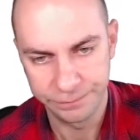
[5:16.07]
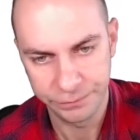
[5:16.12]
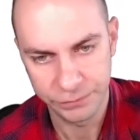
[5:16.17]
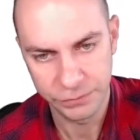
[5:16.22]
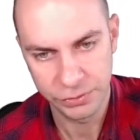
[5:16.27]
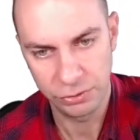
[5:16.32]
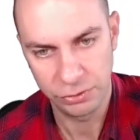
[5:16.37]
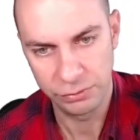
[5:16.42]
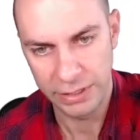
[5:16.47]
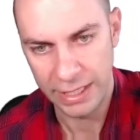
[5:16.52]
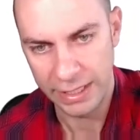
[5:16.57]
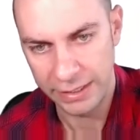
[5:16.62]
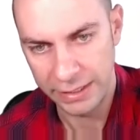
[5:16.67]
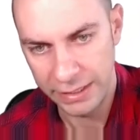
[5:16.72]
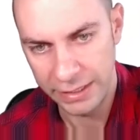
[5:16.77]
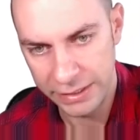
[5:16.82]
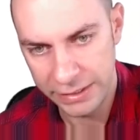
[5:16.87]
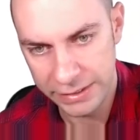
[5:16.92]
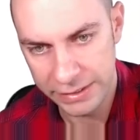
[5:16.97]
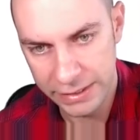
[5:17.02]
So that
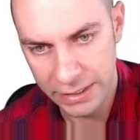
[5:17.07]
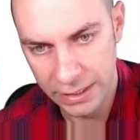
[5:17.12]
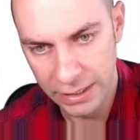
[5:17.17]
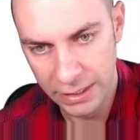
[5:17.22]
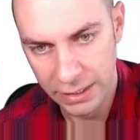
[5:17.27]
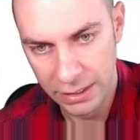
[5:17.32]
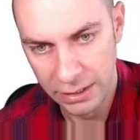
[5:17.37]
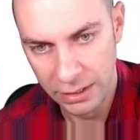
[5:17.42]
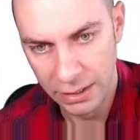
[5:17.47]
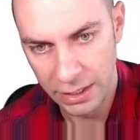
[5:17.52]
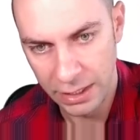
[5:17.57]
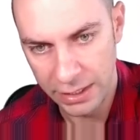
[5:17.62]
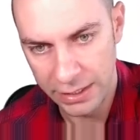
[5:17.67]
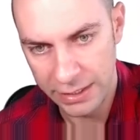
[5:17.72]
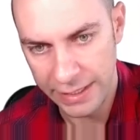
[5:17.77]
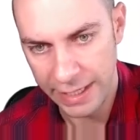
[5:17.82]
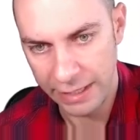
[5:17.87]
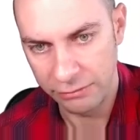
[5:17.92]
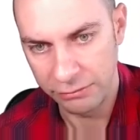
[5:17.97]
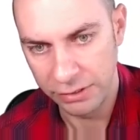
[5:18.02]
is
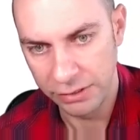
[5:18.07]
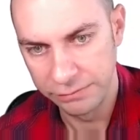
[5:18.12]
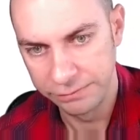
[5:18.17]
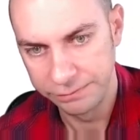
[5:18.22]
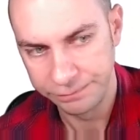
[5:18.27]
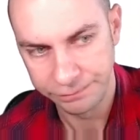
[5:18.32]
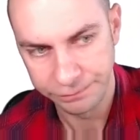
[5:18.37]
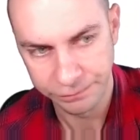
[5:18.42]
an error.